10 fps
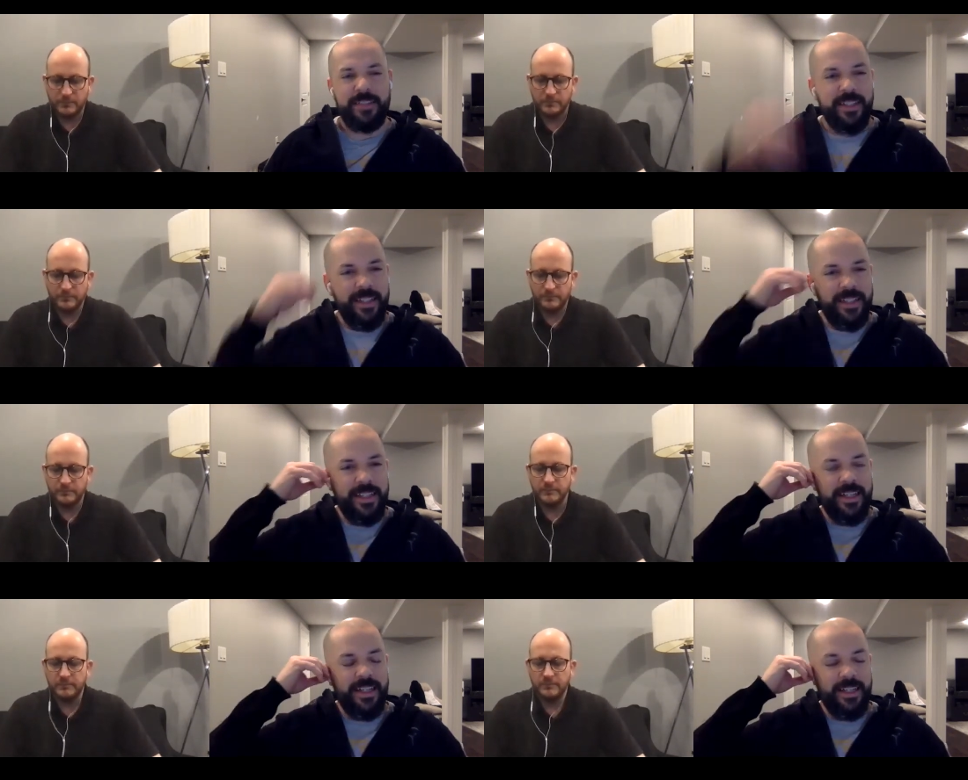Speaker 1: a
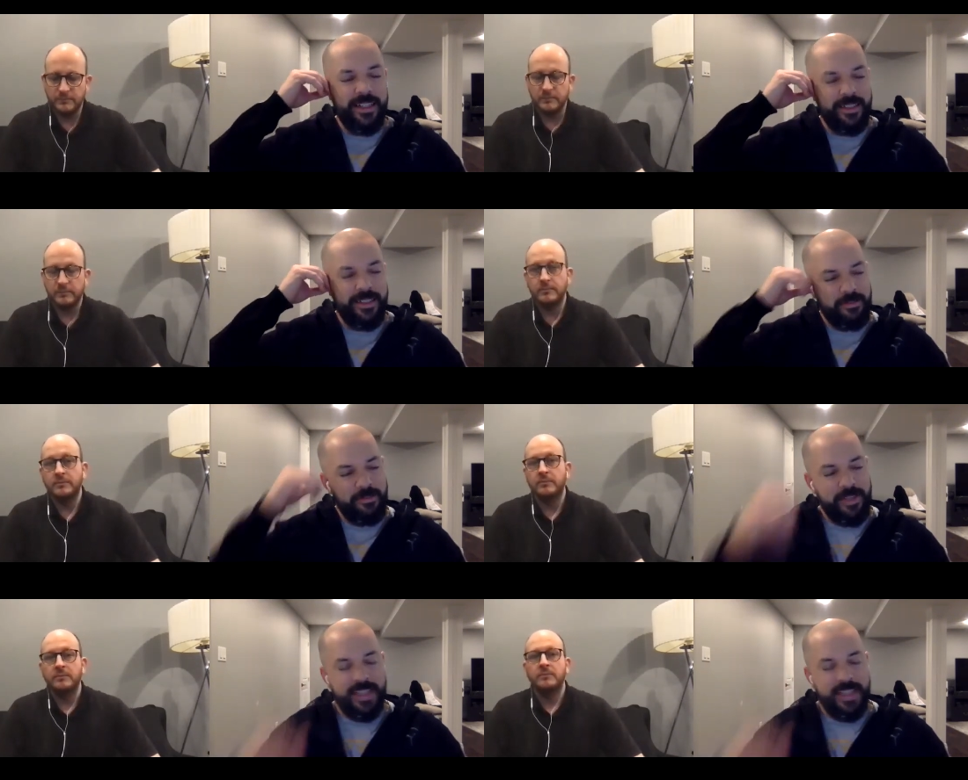uh,
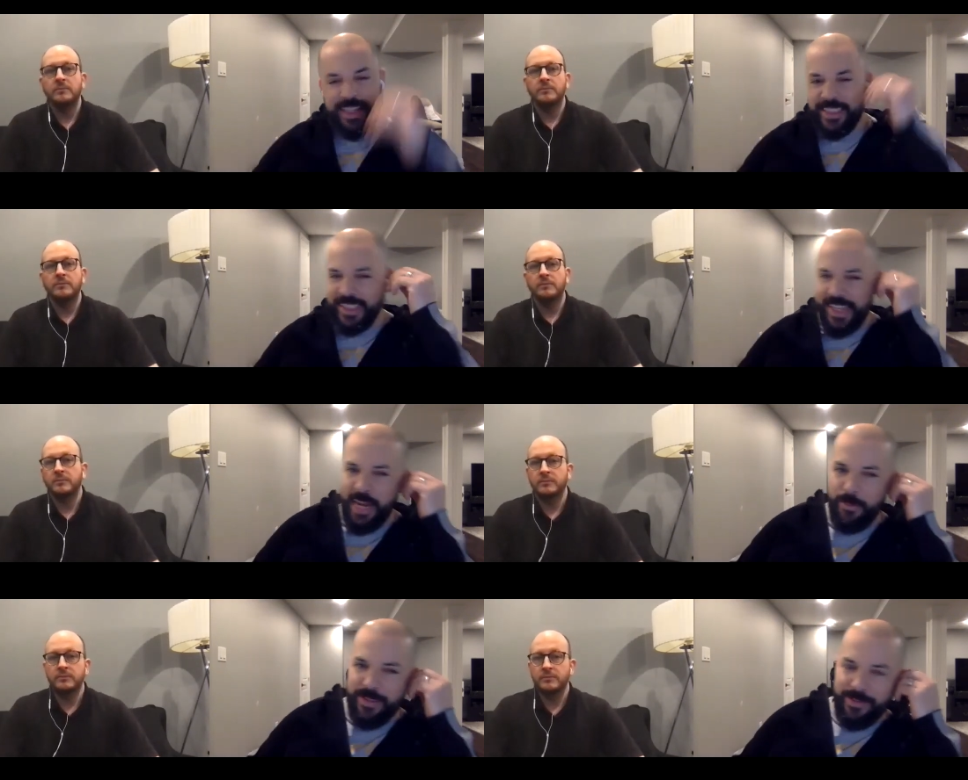attending a
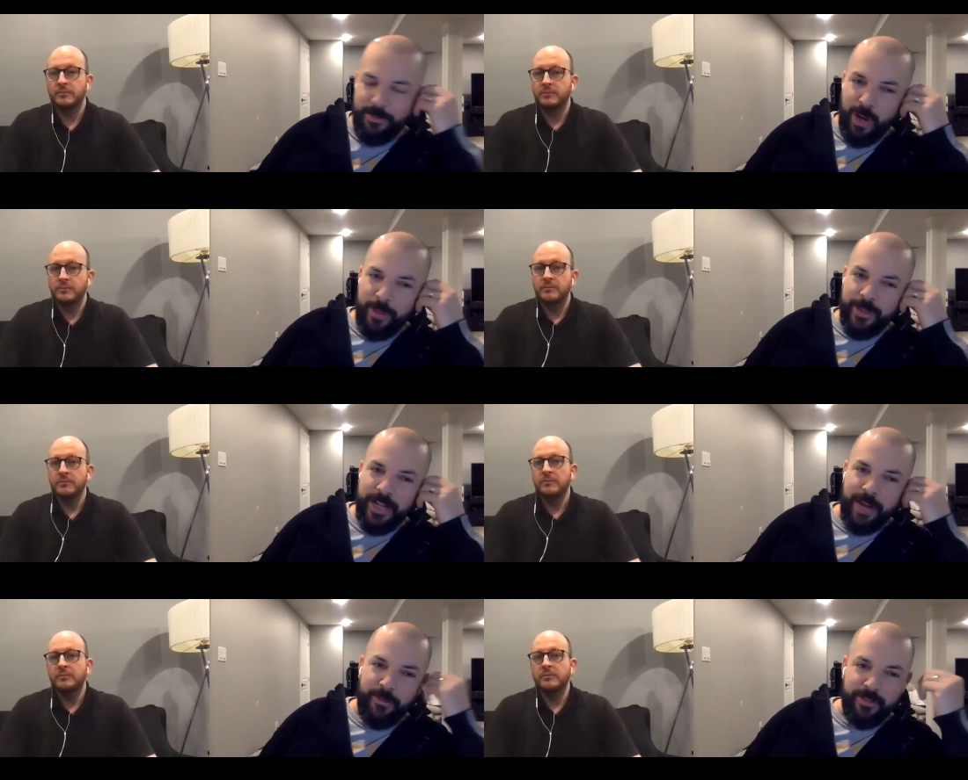game is
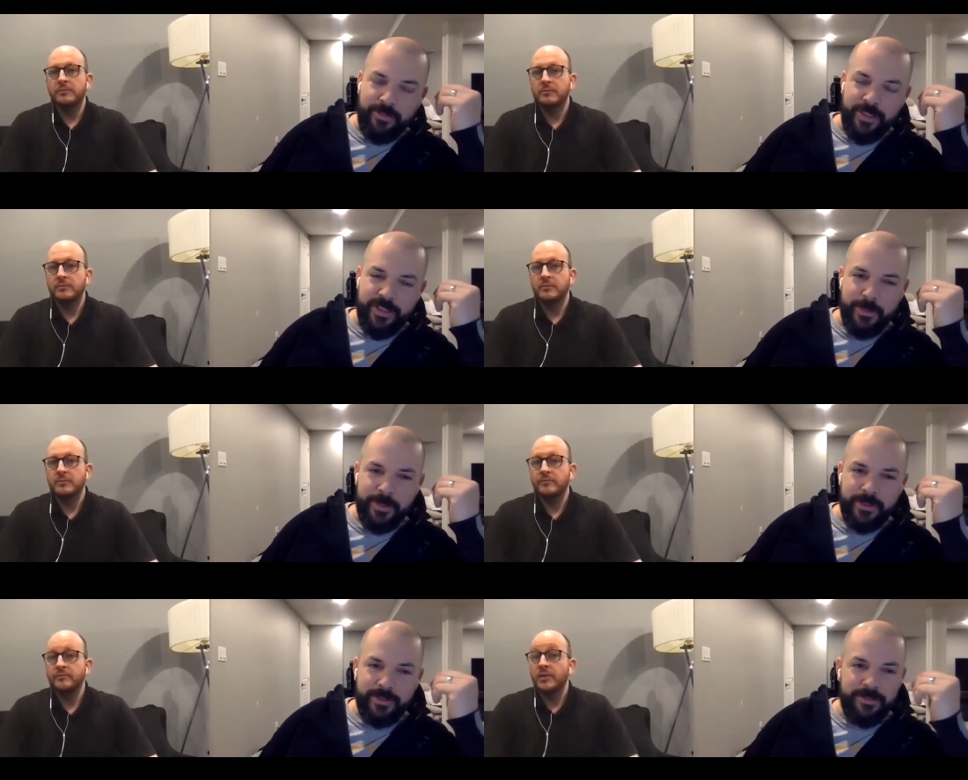probably not really
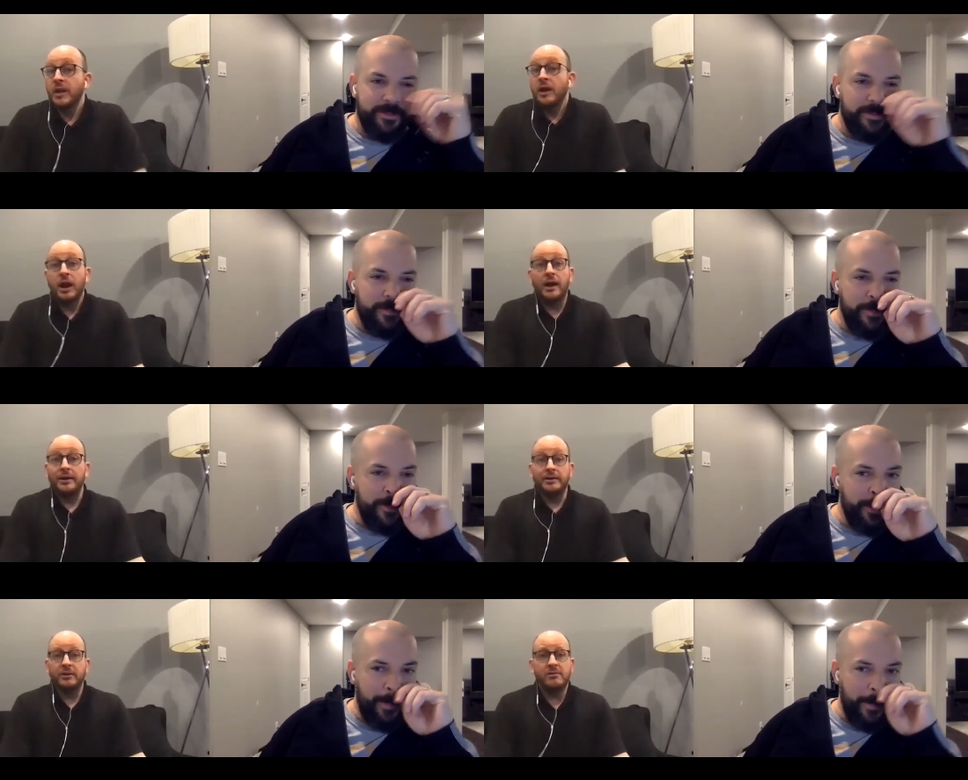feasible
Speaker 2: i don't
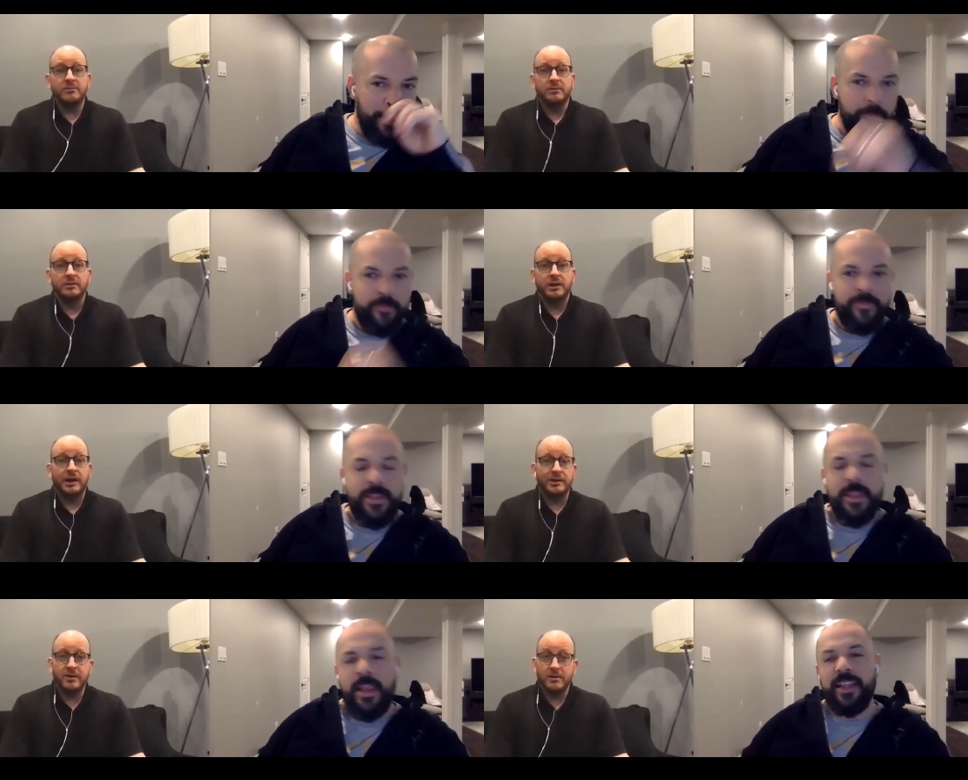know I don't
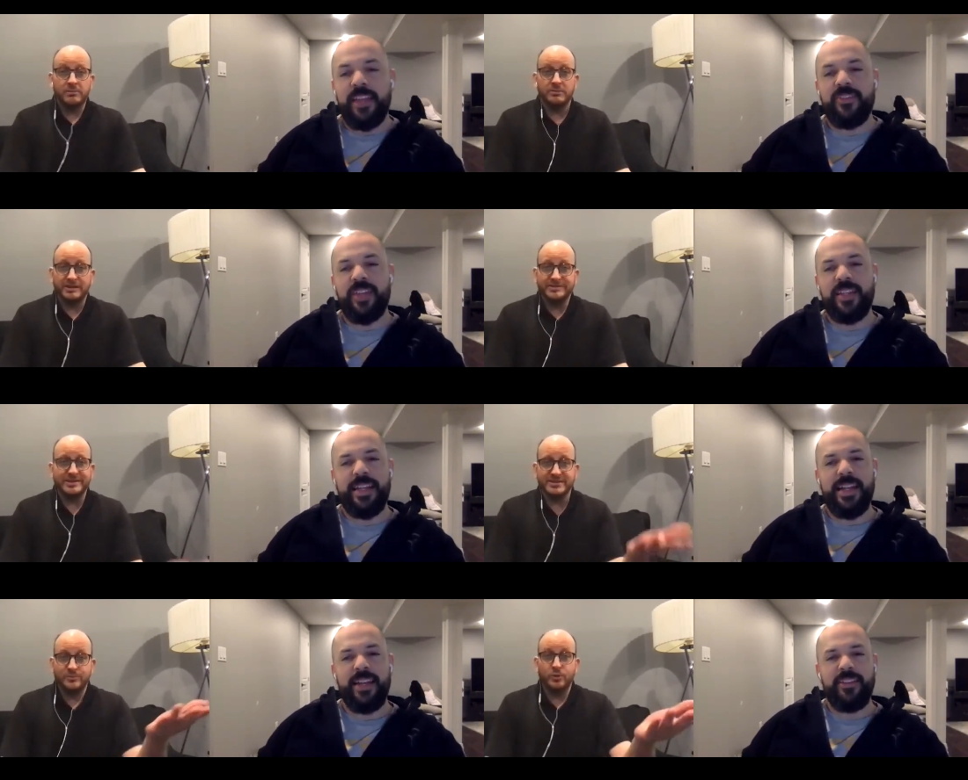know. Let's Unless get
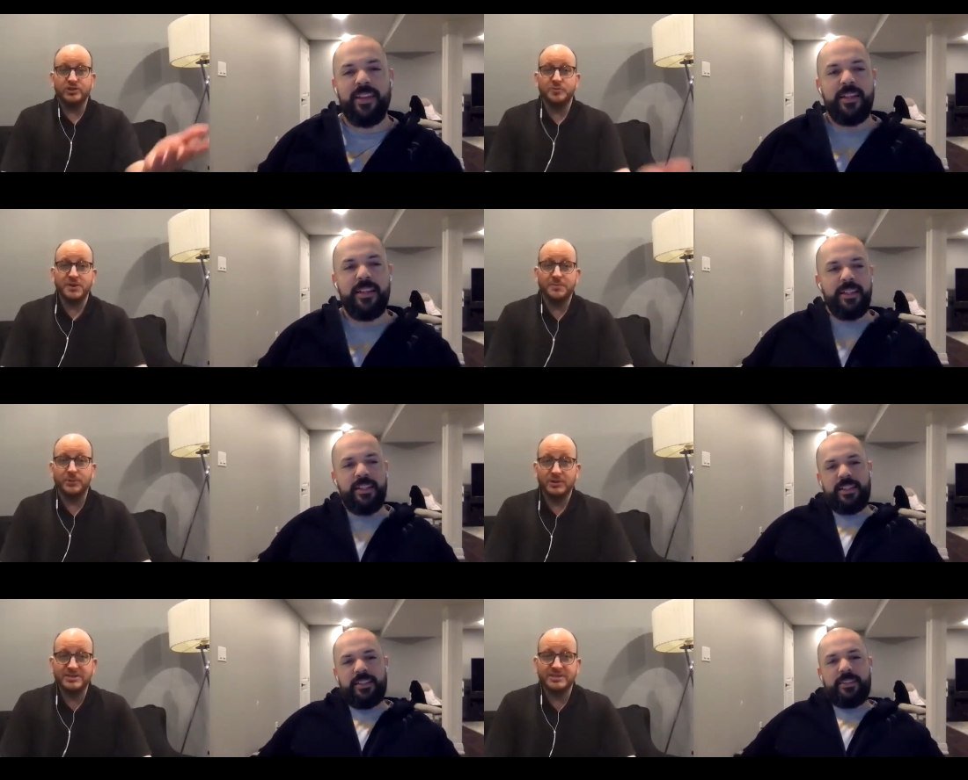some rich people a,
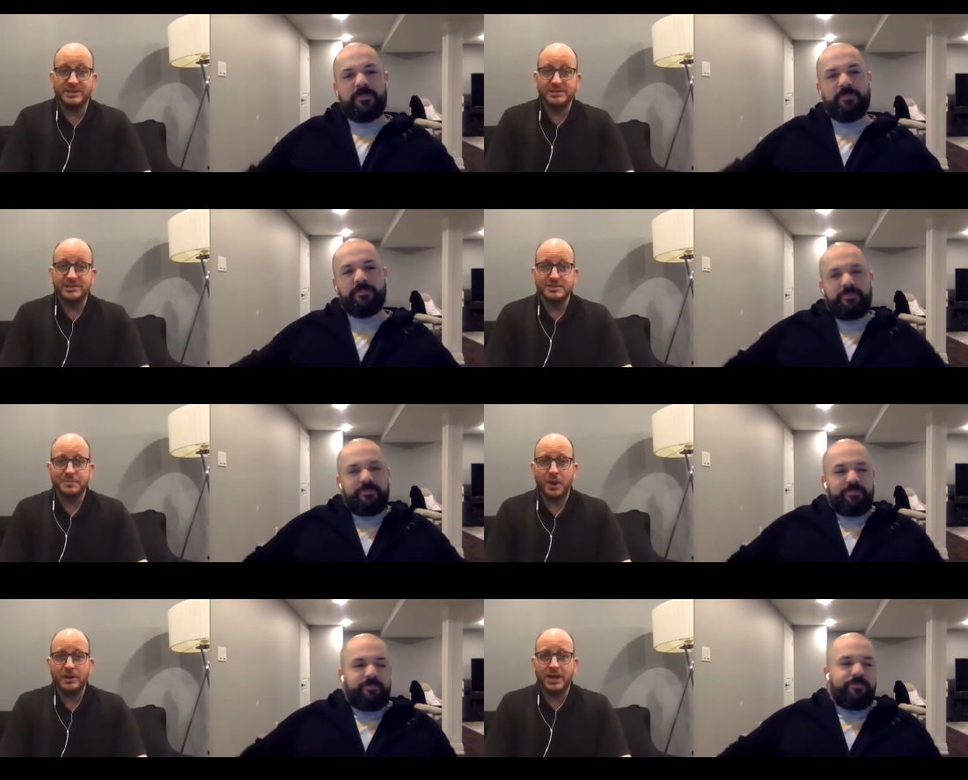listening to this
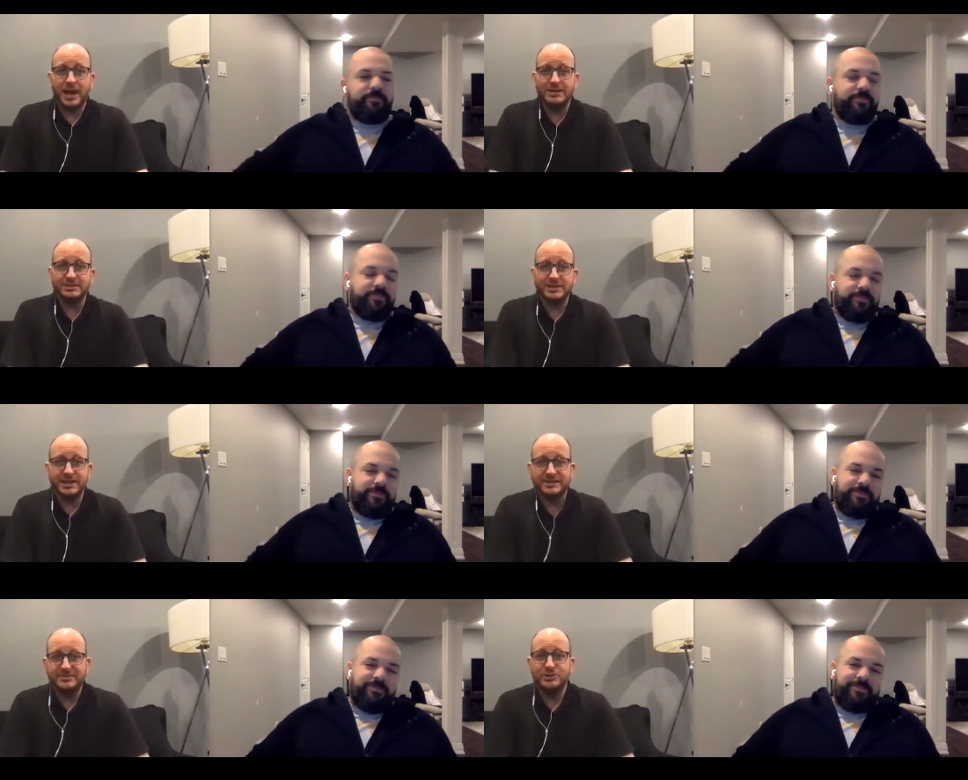podcast and get them to